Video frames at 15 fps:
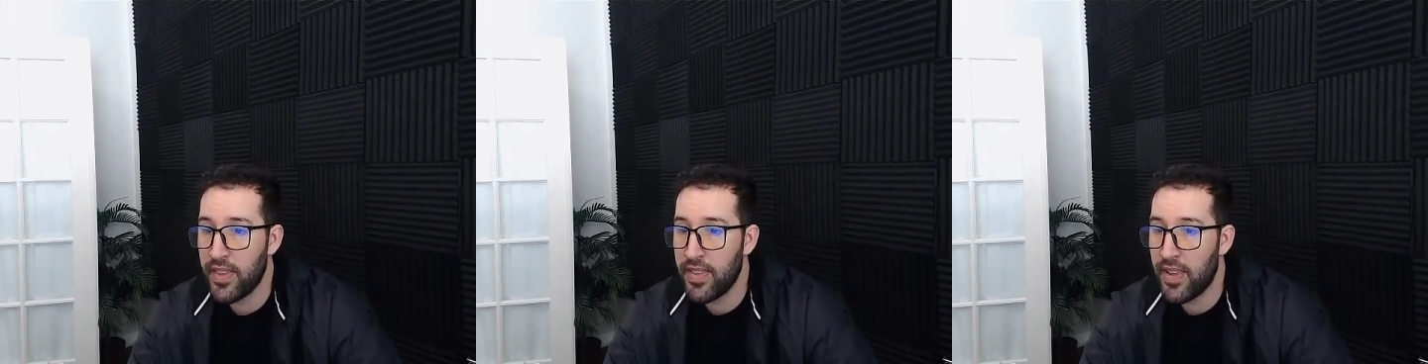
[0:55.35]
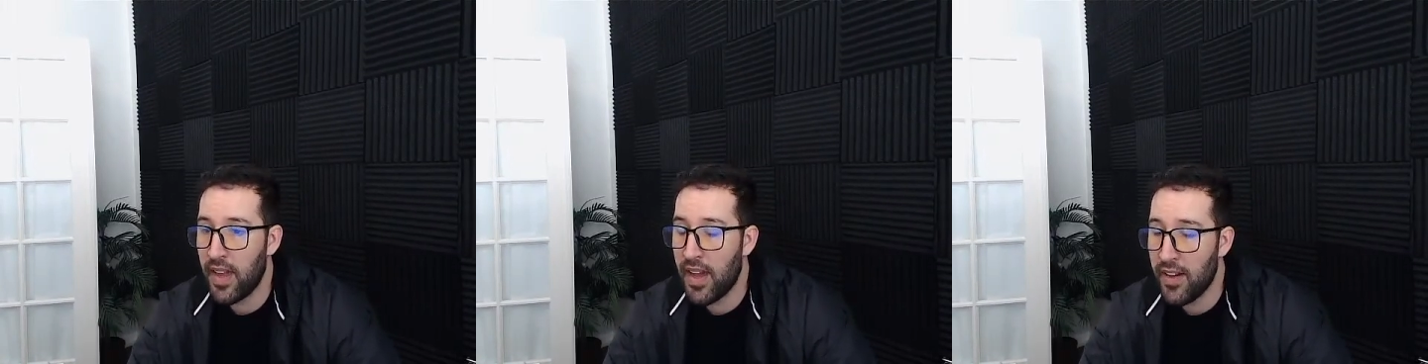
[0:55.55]

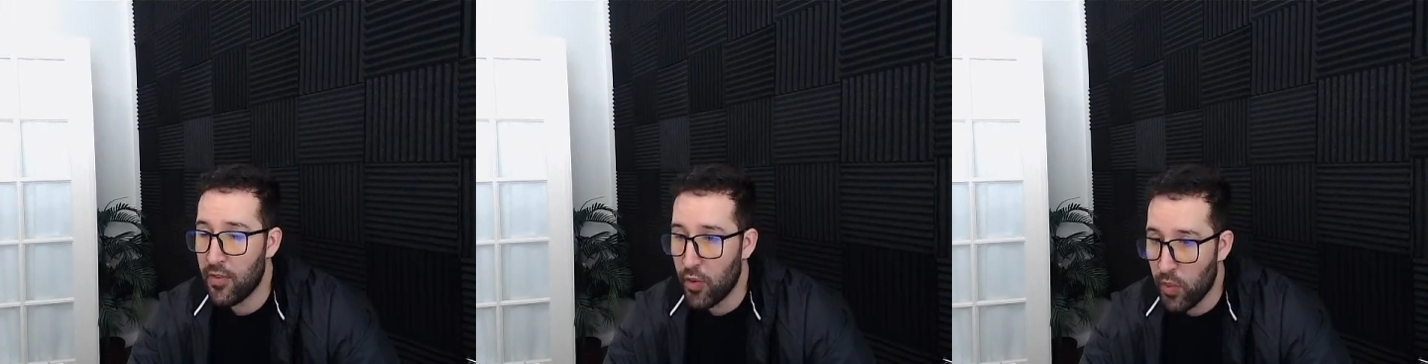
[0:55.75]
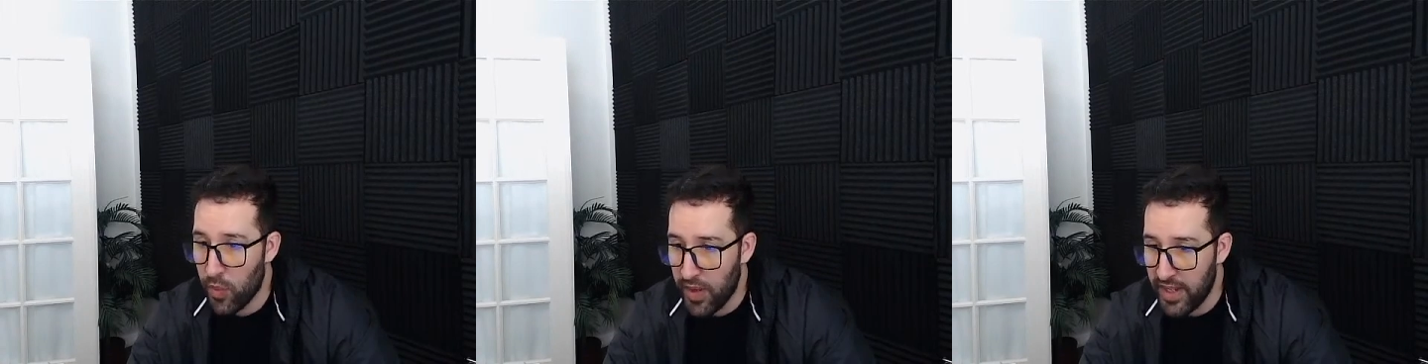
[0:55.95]
they have
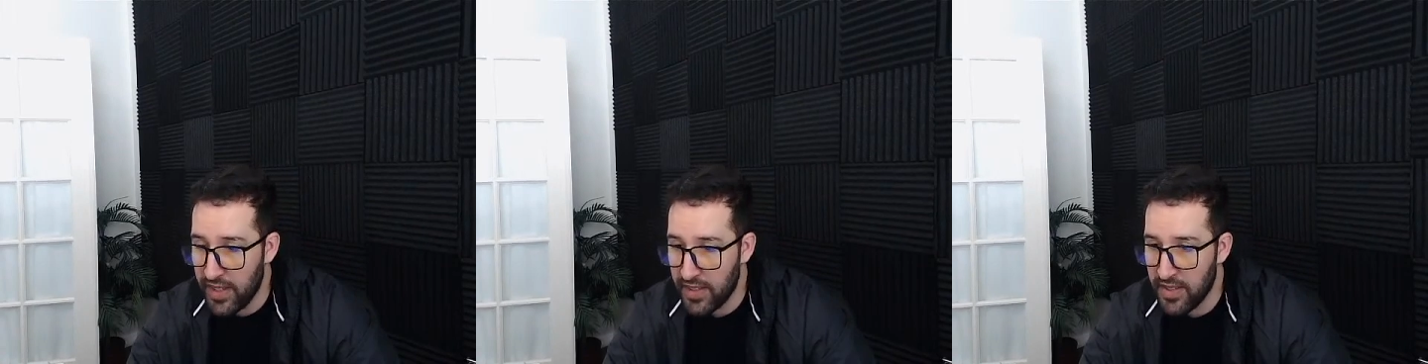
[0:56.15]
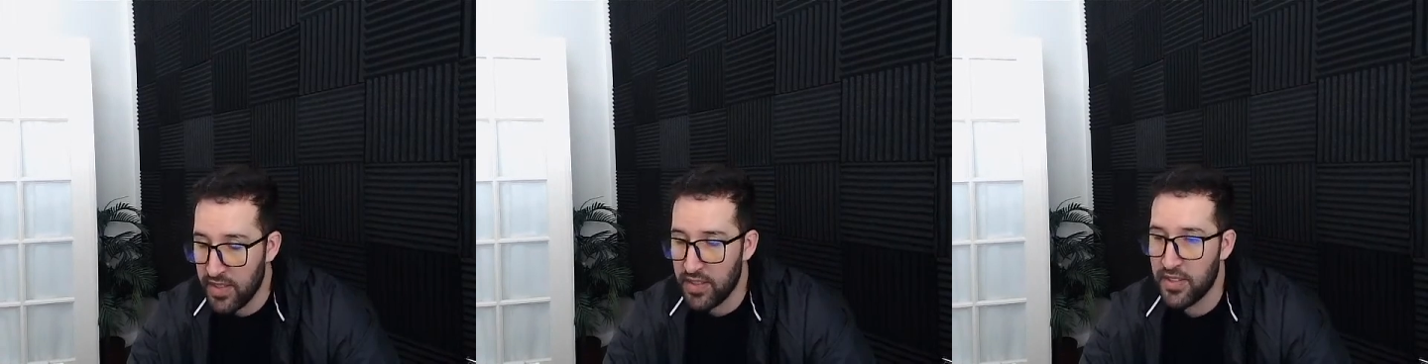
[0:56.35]
a
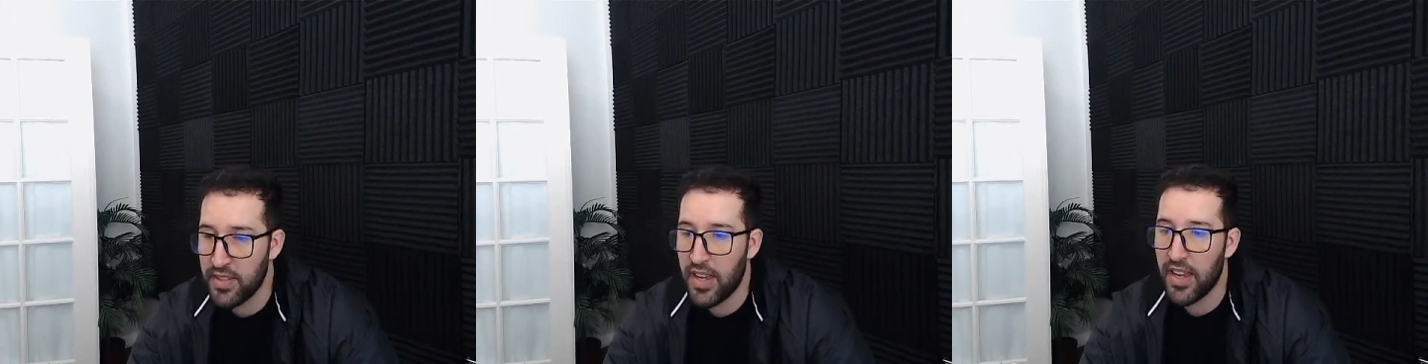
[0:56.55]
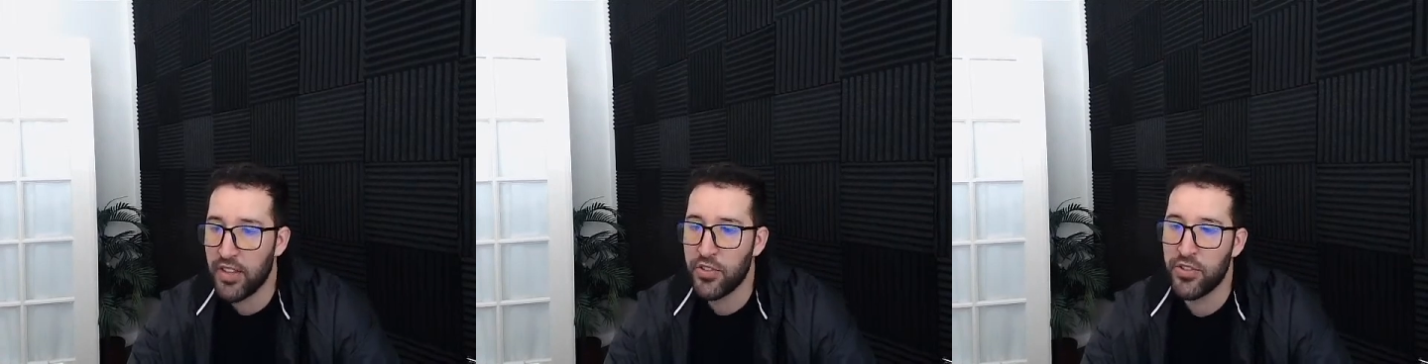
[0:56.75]
right to
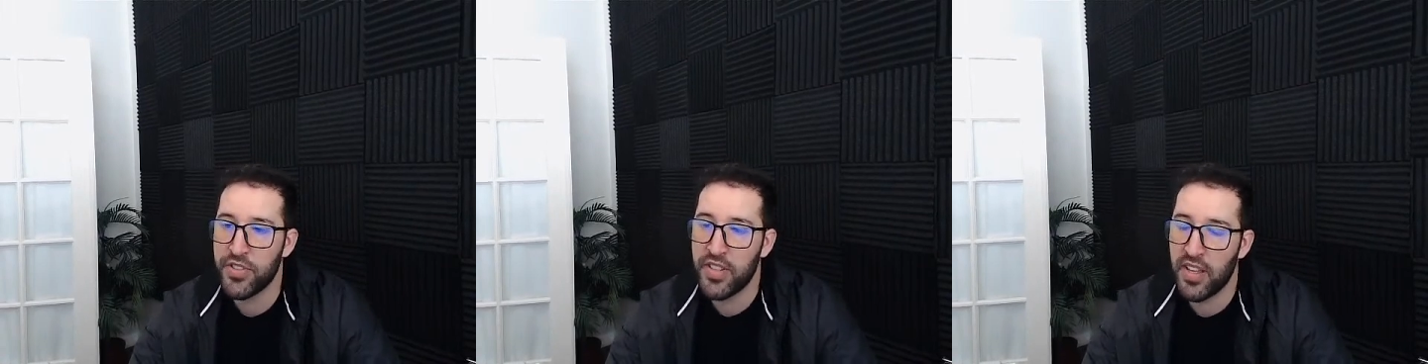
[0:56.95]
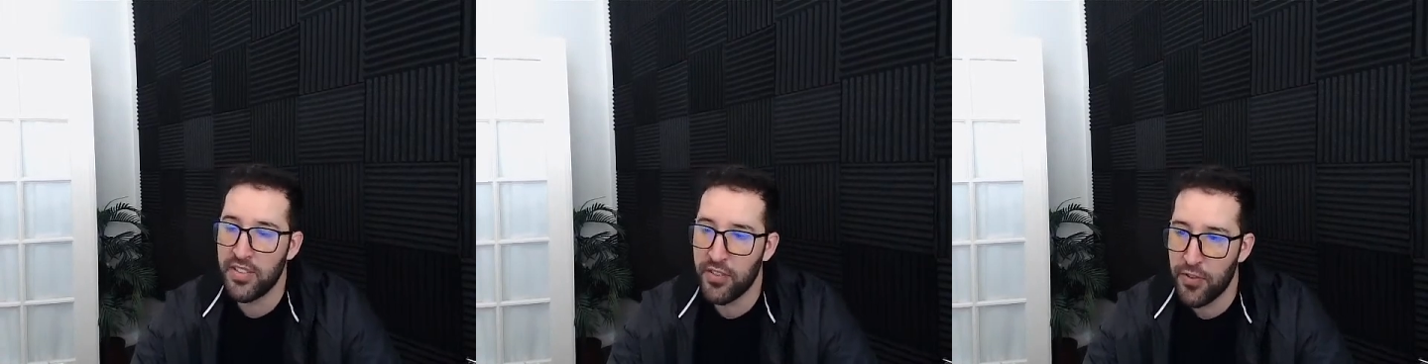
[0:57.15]

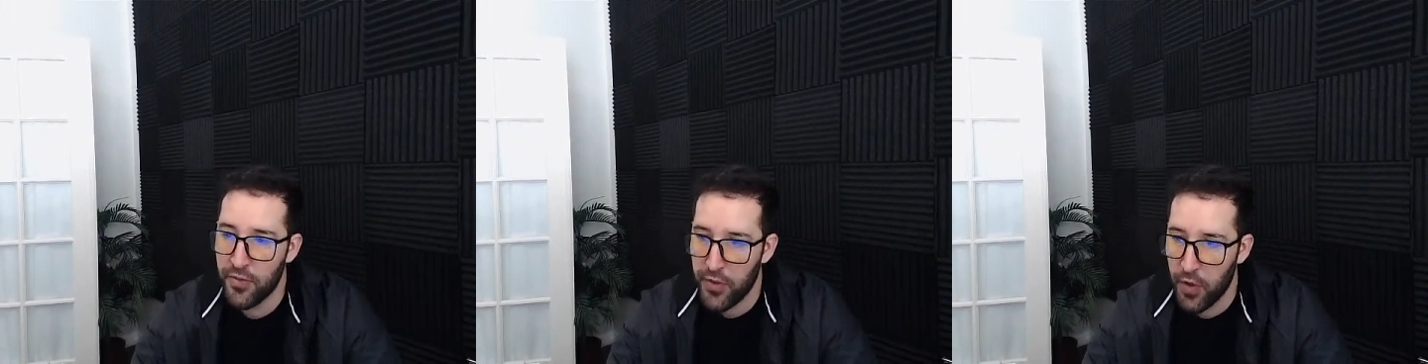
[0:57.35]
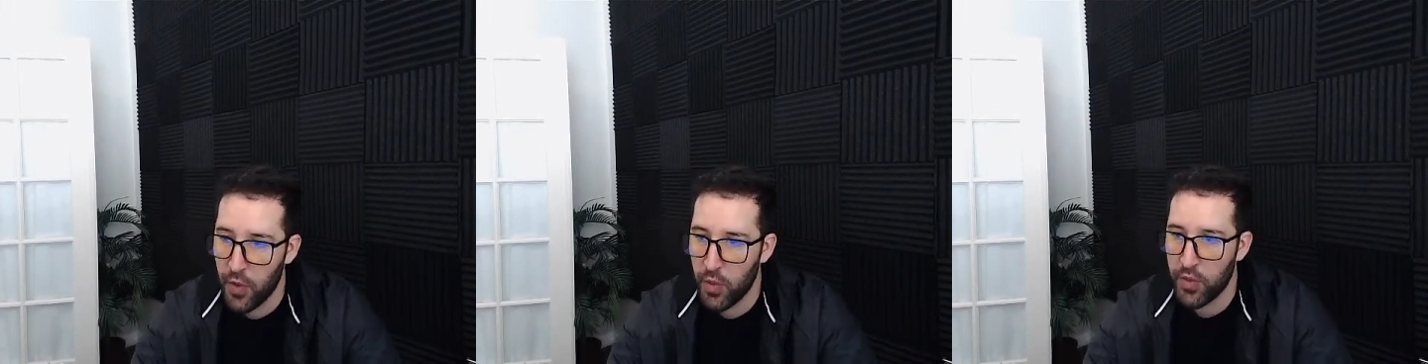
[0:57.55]
exercise a
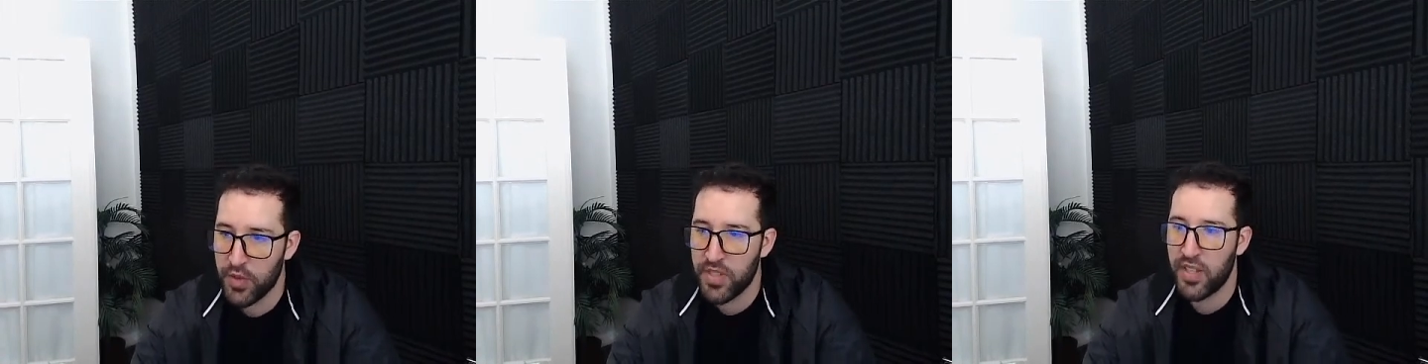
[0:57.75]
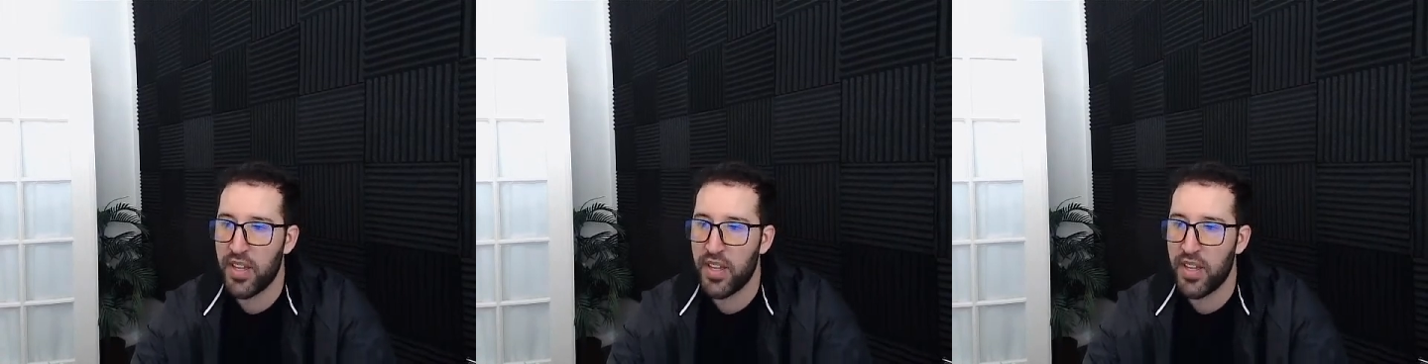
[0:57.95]
vote